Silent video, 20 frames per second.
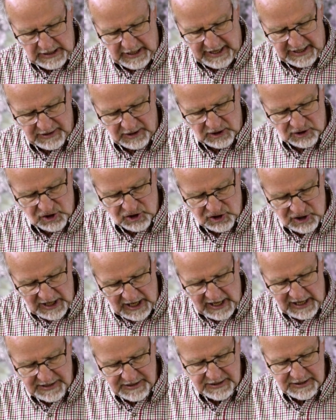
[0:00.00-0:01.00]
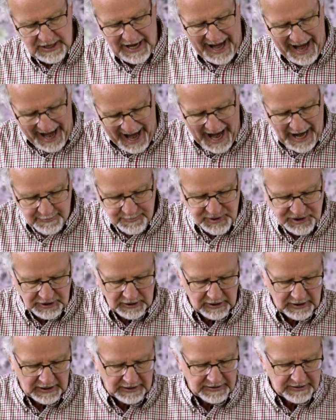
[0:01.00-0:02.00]
And his son,
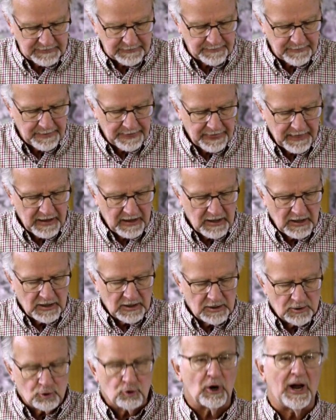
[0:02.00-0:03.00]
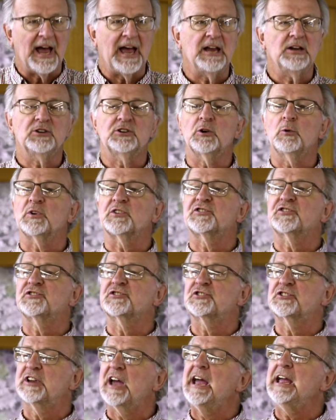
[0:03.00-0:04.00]
Absalom, trying to
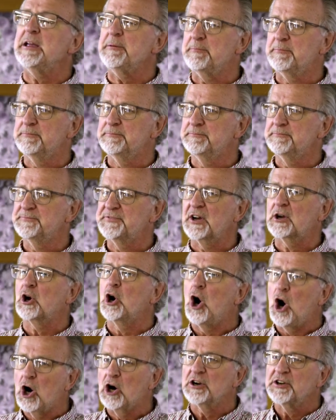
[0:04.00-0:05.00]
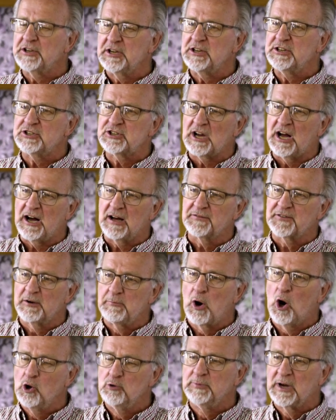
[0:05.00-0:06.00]
escape the carnage of the
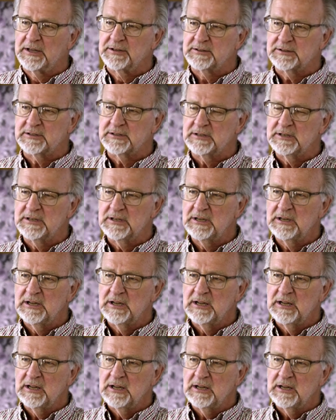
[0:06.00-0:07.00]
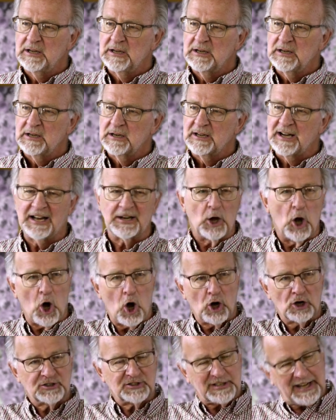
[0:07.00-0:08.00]
moment, got
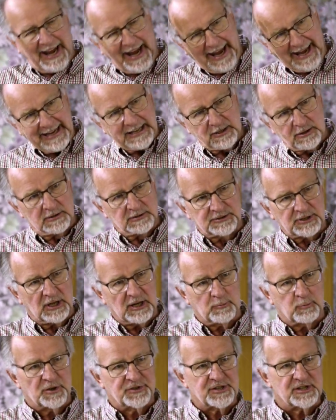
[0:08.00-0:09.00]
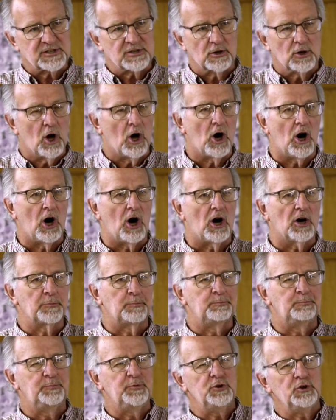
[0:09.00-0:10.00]
all tangled up with his
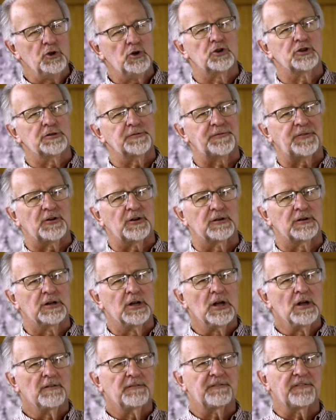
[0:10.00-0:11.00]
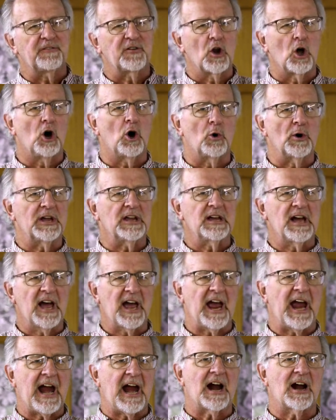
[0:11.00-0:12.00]
long, beautiful, flowing
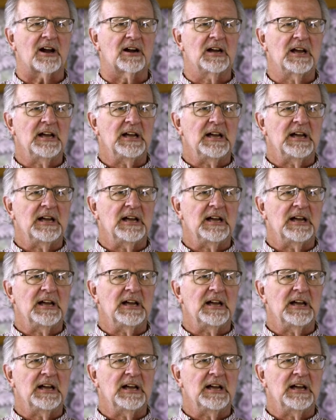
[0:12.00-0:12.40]
hair,